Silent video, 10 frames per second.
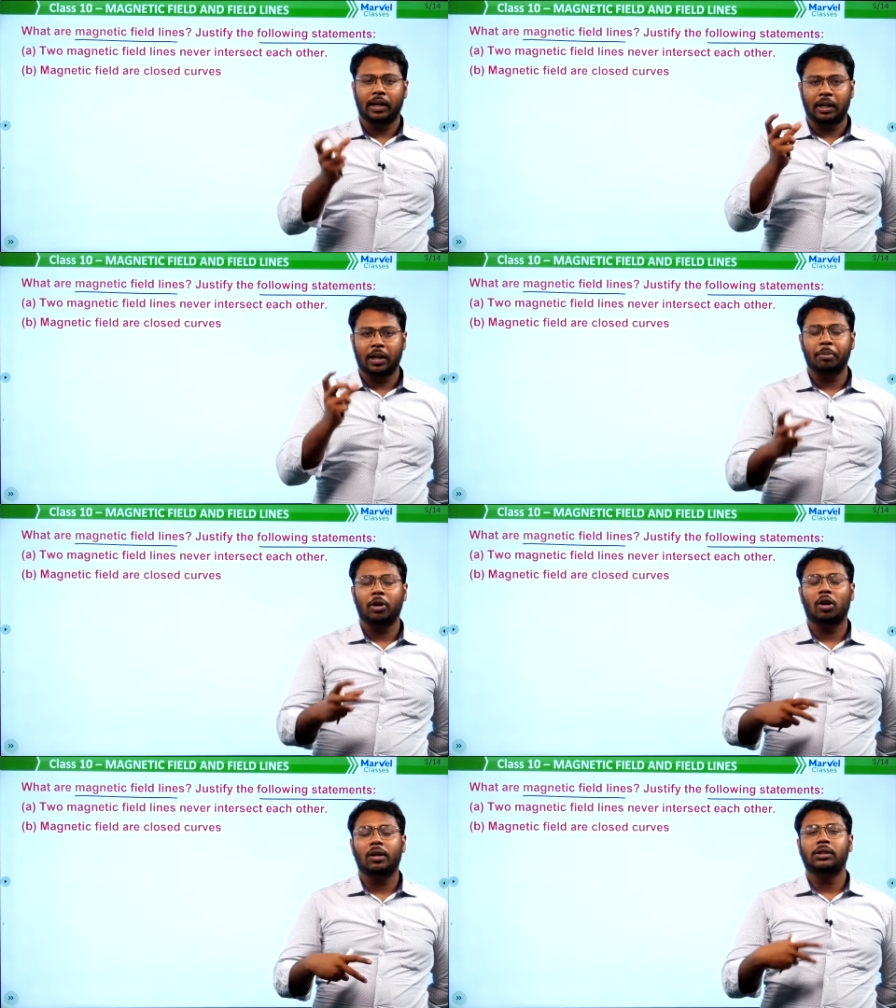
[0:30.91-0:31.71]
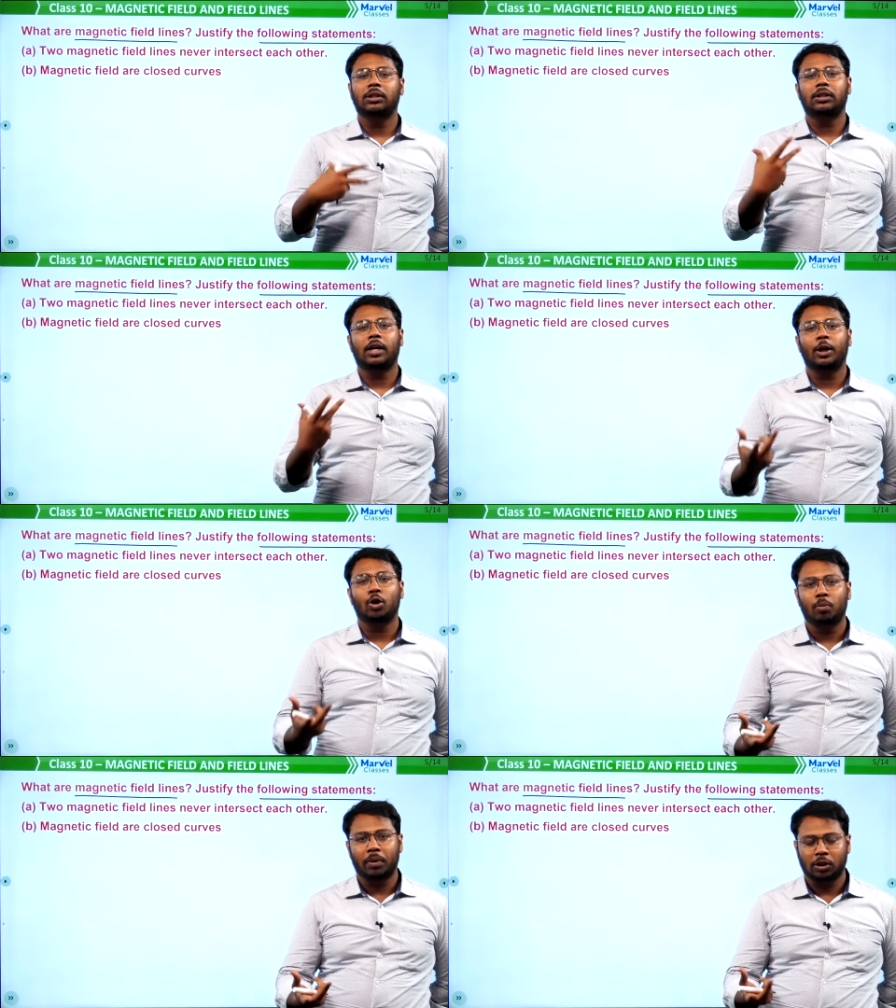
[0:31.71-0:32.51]
terminologies that
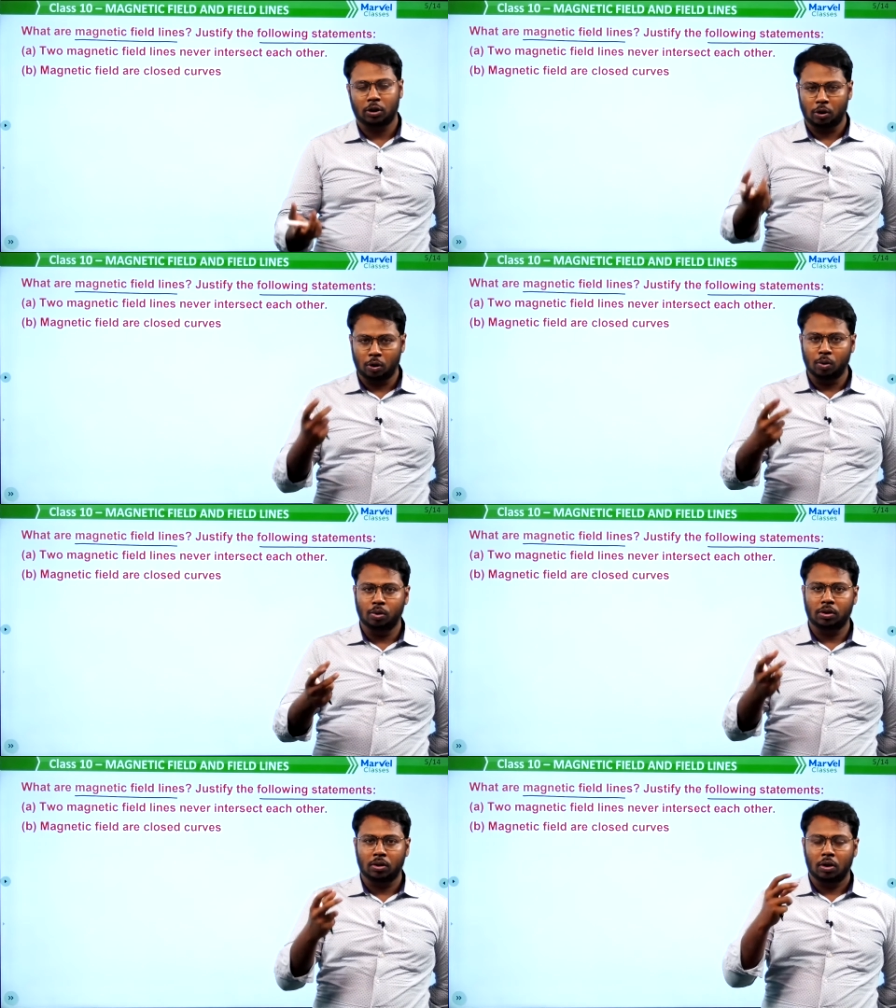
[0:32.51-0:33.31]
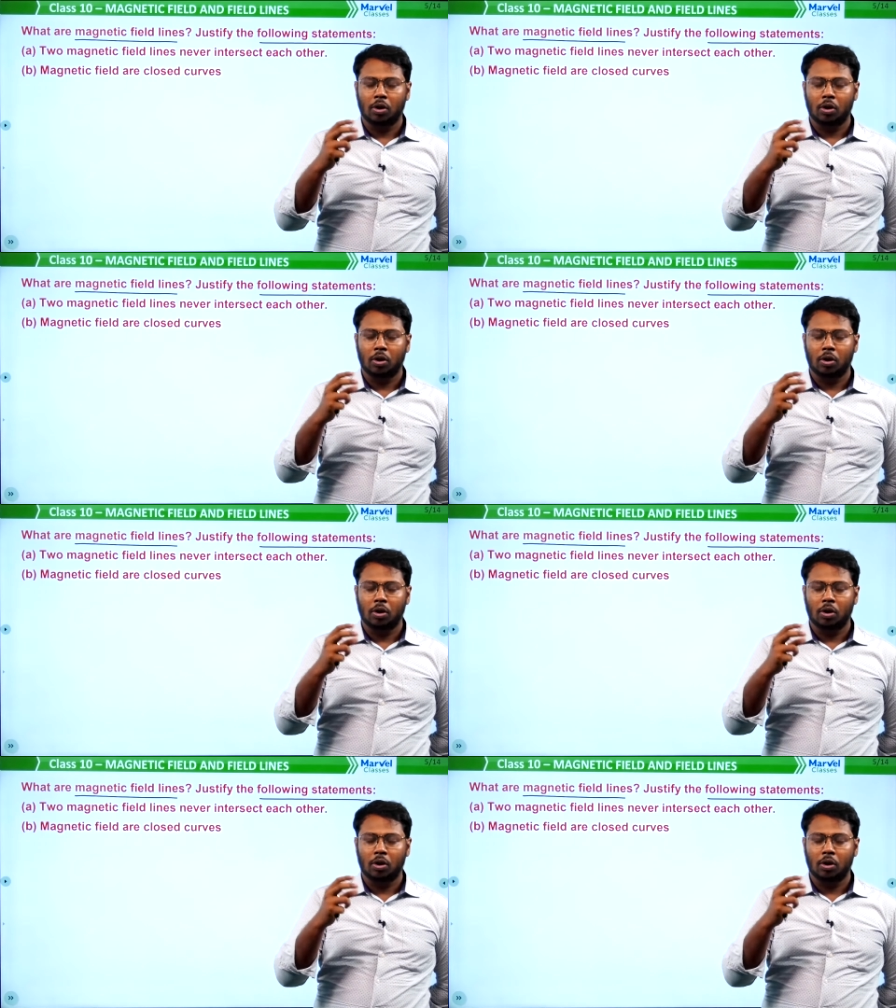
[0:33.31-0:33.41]
you must use